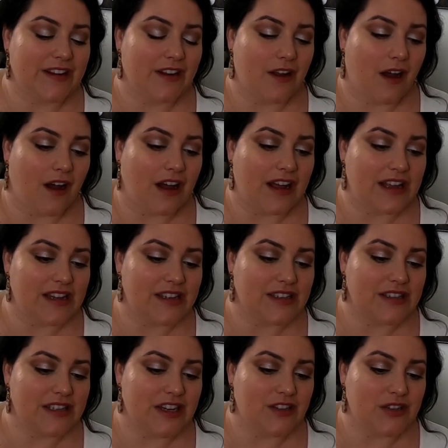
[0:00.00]
can
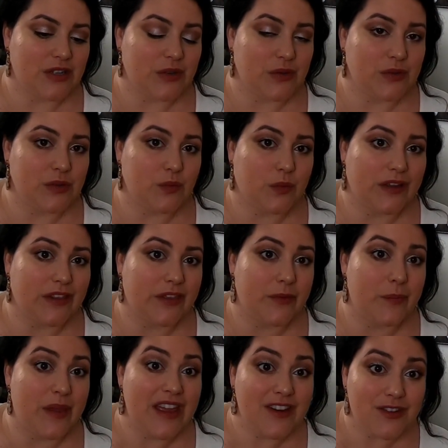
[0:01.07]
cause issues with
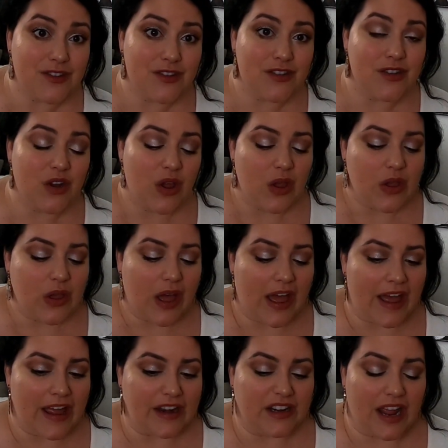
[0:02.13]
pitch,
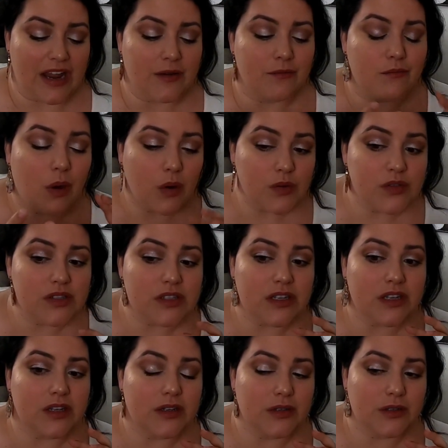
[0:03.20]
and most
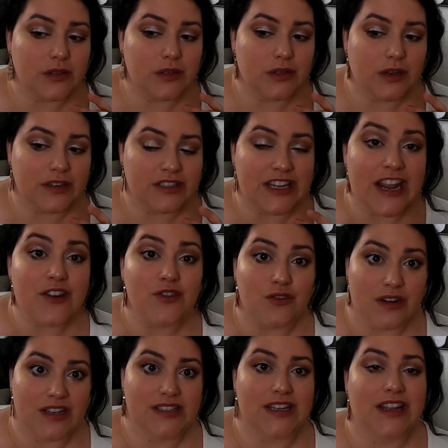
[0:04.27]

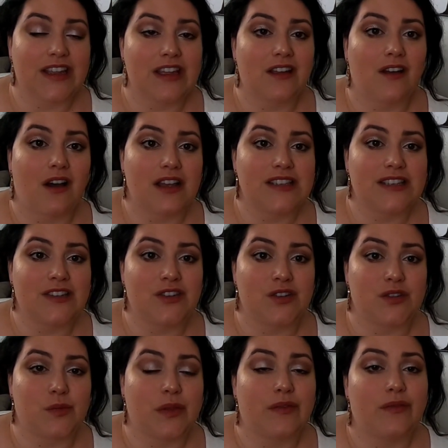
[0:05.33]
dangerous, it can cause
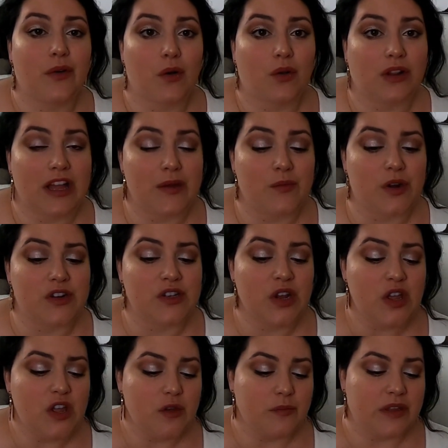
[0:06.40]
issues with vocal hemorrhage,
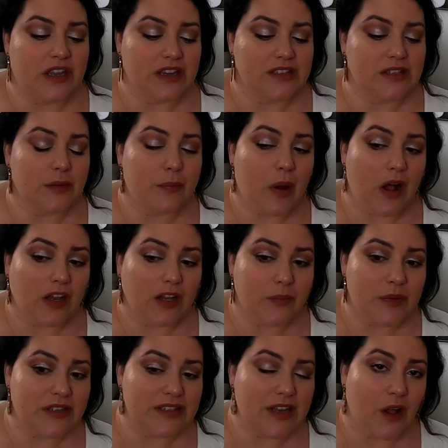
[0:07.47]
because the
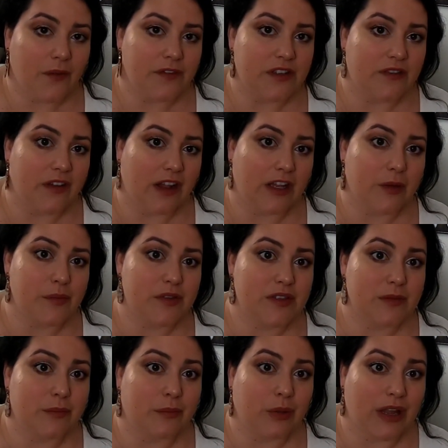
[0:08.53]
polyp itself
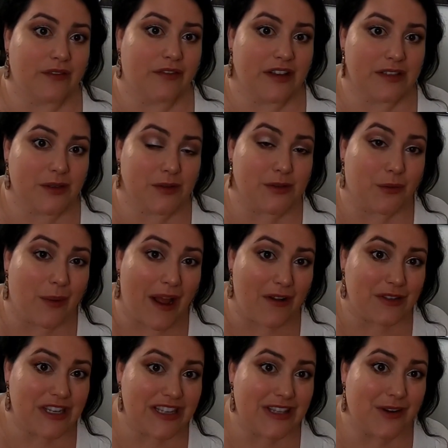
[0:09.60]
develops blood vessels
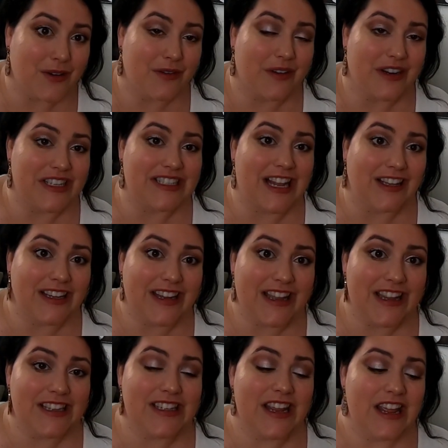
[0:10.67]
around it that are very
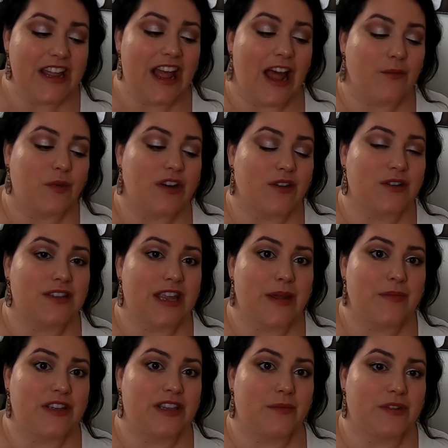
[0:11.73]
delicate, and when you're
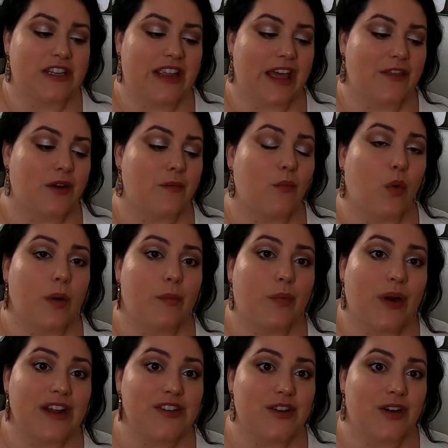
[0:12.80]
slamming them together, more
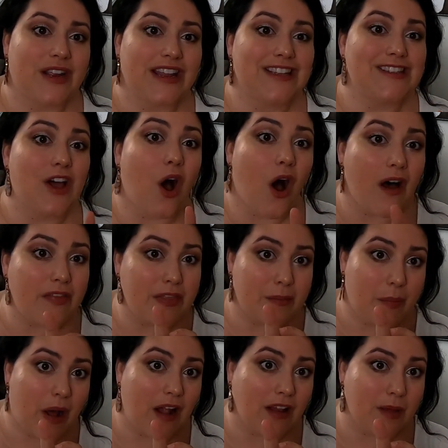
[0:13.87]
pressure gets on the
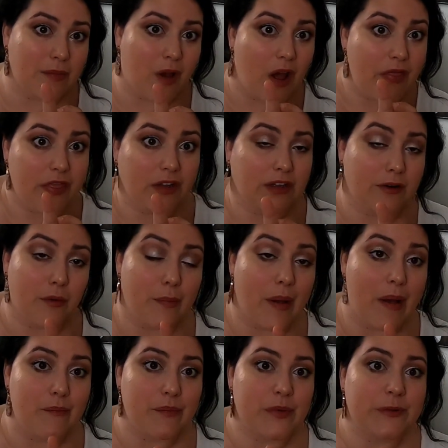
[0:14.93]
polyp, on the little
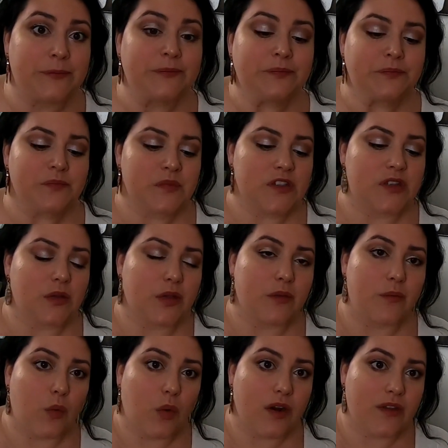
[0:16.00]
bump. So
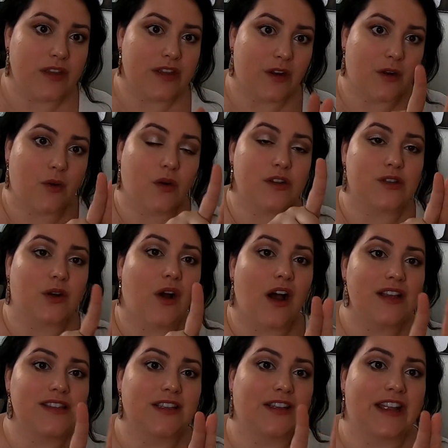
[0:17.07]
the more that your cords are
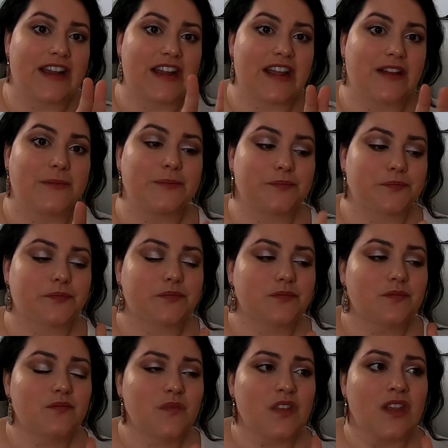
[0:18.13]
oscillating,
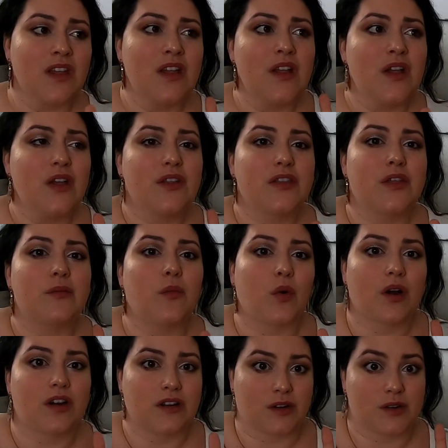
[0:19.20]
the
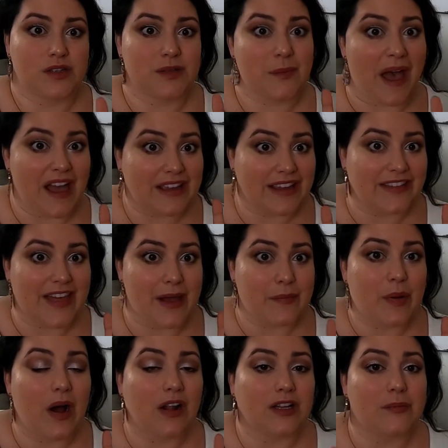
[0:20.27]
more you're smacking
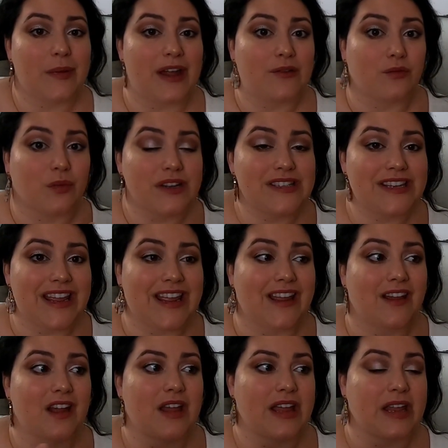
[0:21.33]
that polyp and
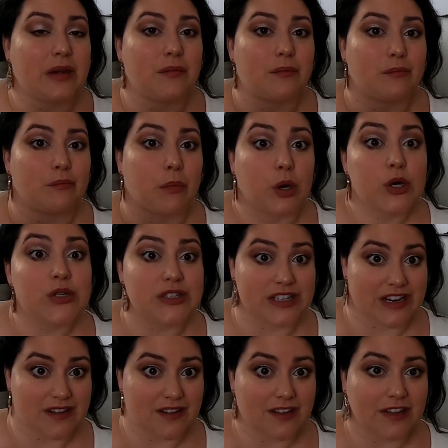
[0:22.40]
risking it
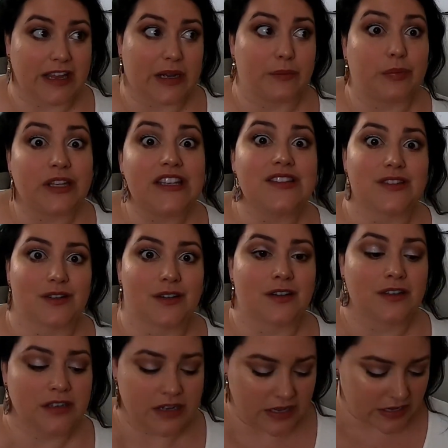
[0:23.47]
bursting like a
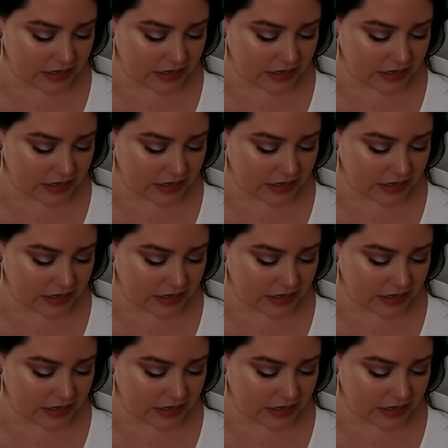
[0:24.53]
blister.